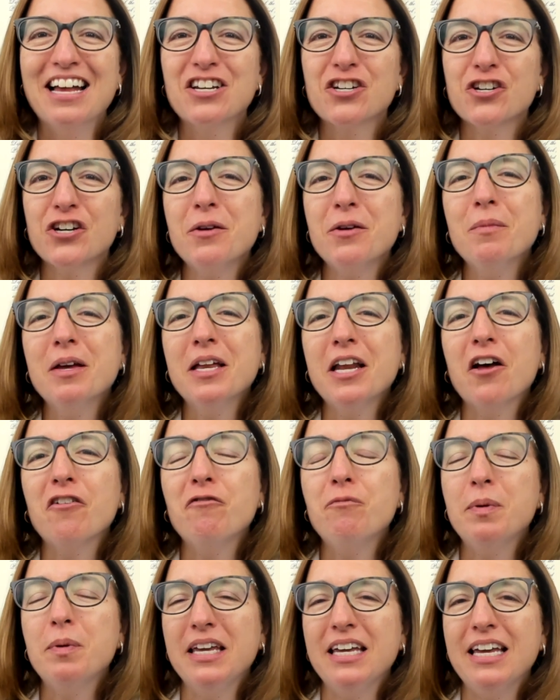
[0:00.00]
Treatment
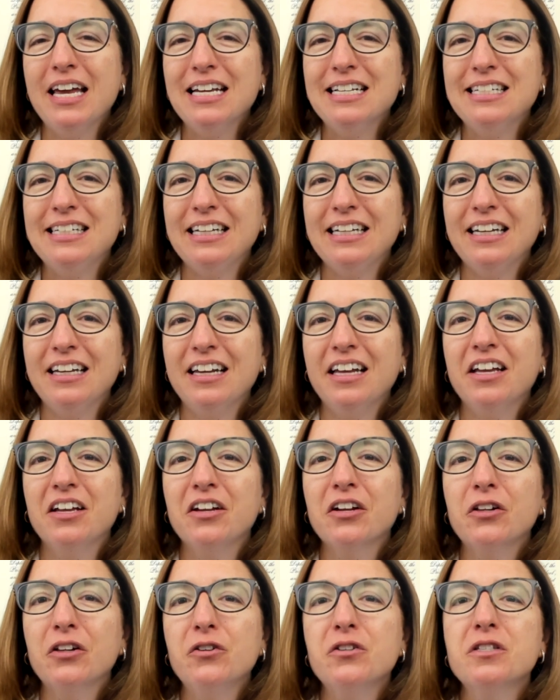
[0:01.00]
of P A D
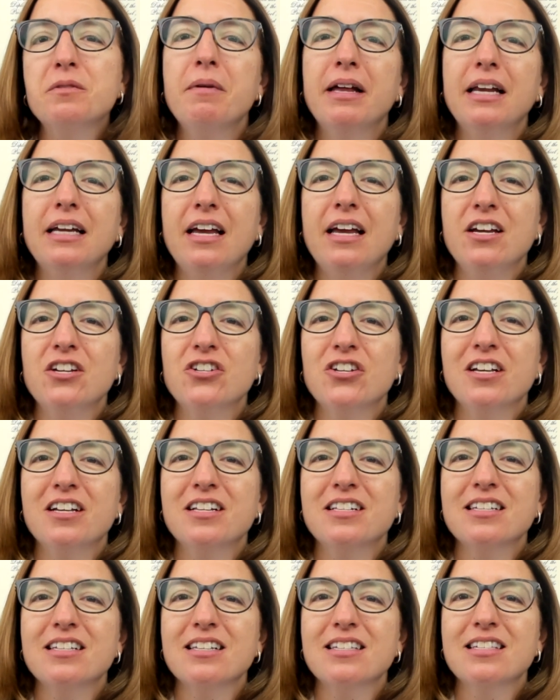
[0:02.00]
includes
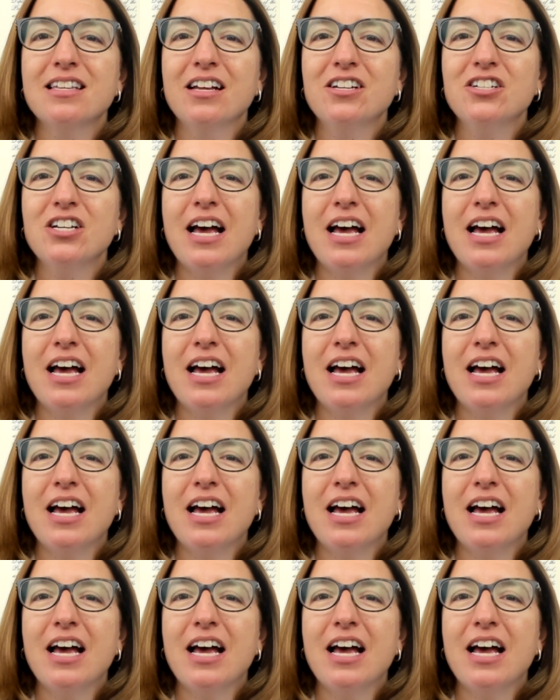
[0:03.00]
medications such